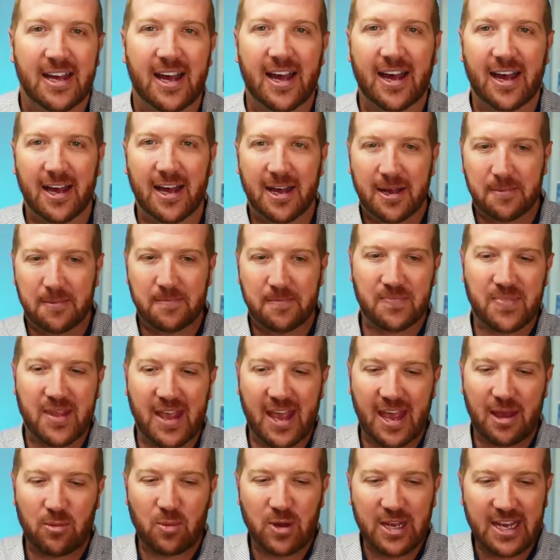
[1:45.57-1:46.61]
and
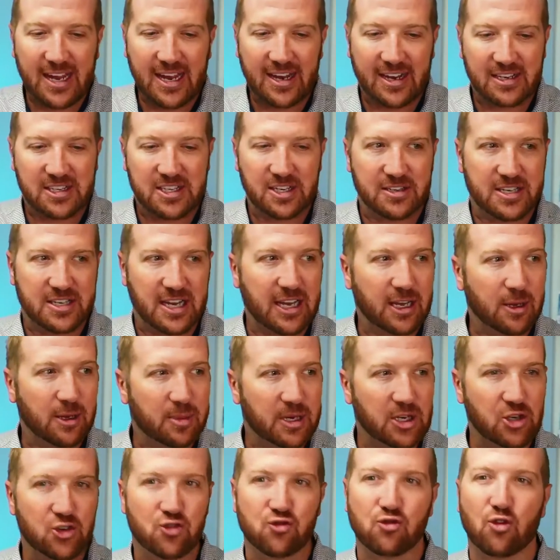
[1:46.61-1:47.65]
we get ourselves a little
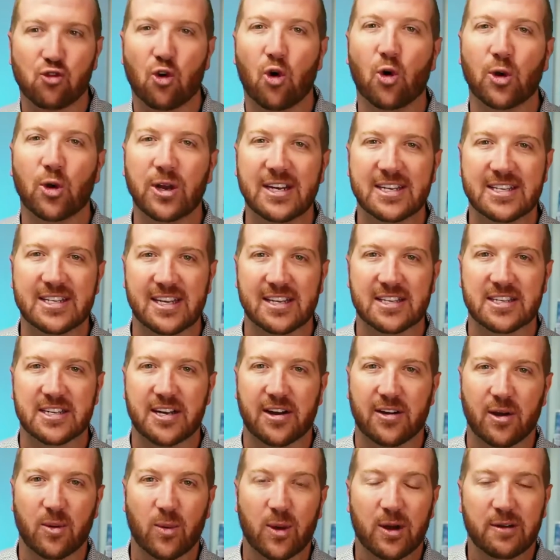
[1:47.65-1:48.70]
bit drawn into that
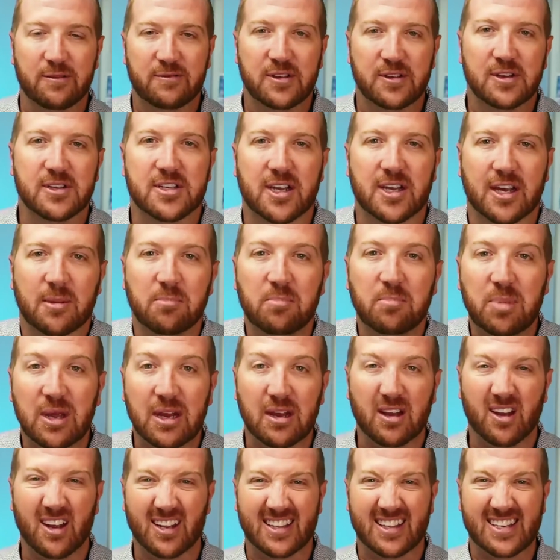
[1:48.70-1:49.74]
scenario where it feels like a
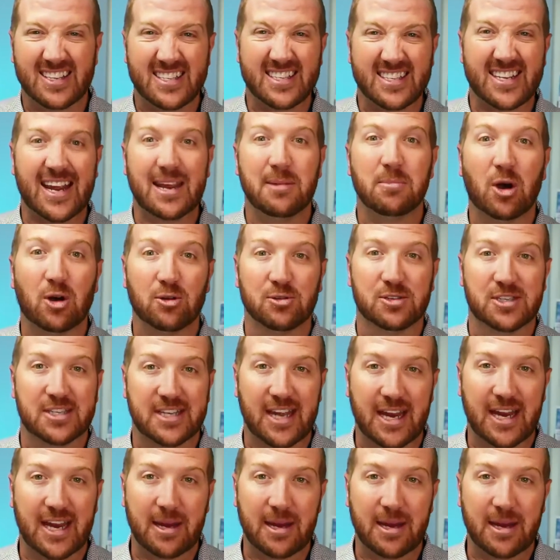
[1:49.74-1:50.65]
bit like the same old.